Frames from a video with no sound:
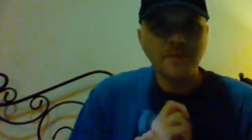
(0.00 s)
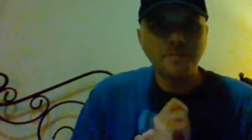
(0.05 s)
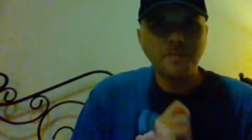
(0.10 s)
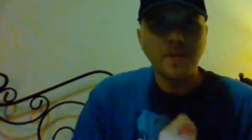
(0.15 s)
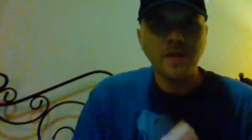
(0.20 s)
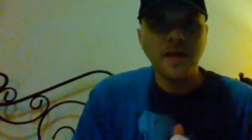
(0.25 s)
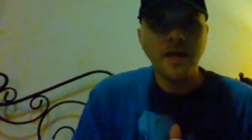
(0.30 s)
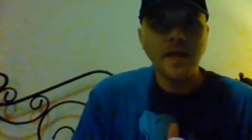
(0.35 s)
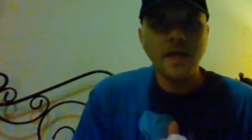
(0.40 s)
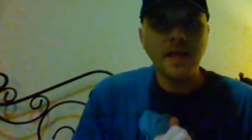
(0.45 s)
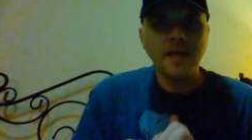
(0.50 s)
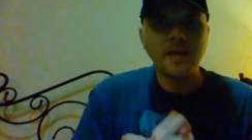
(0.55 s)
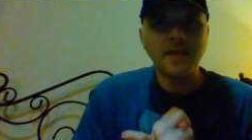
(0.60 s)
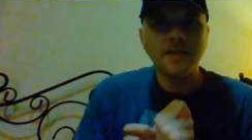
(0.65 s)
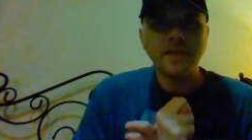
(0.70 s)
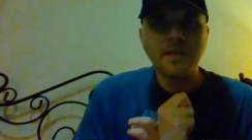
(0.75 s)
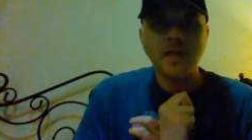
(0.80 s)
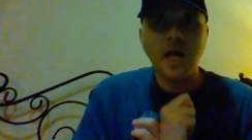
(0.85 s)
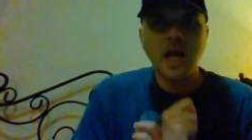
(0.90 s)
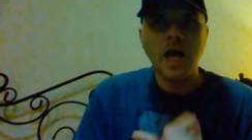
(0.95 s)
can play
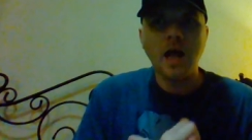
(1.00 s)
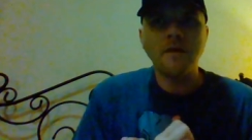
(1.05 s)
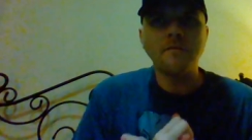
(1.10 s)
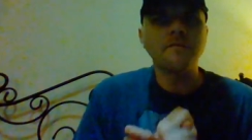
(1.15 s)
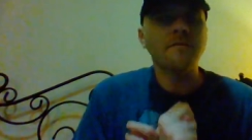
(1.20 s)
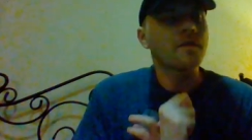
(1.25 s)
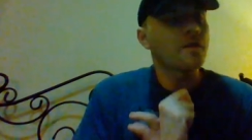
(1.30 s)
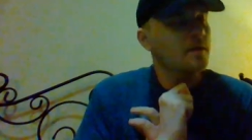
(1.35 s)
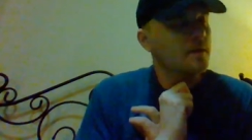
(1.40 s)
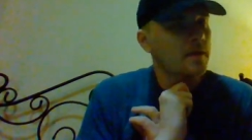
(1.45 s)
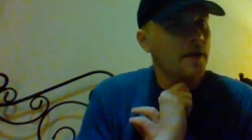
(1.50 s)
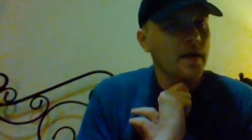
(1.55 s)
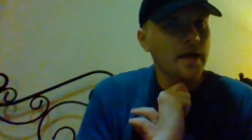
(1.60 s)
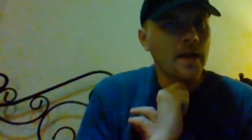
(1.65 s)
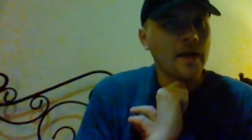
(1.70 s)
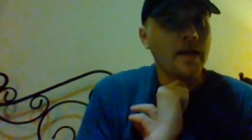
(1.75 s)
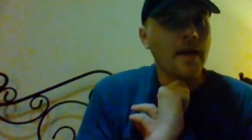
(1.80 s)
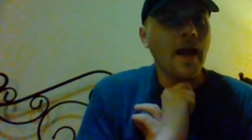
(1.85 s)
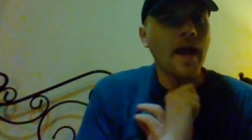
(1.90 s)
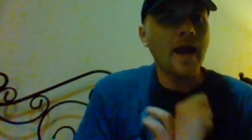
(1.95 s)
tough and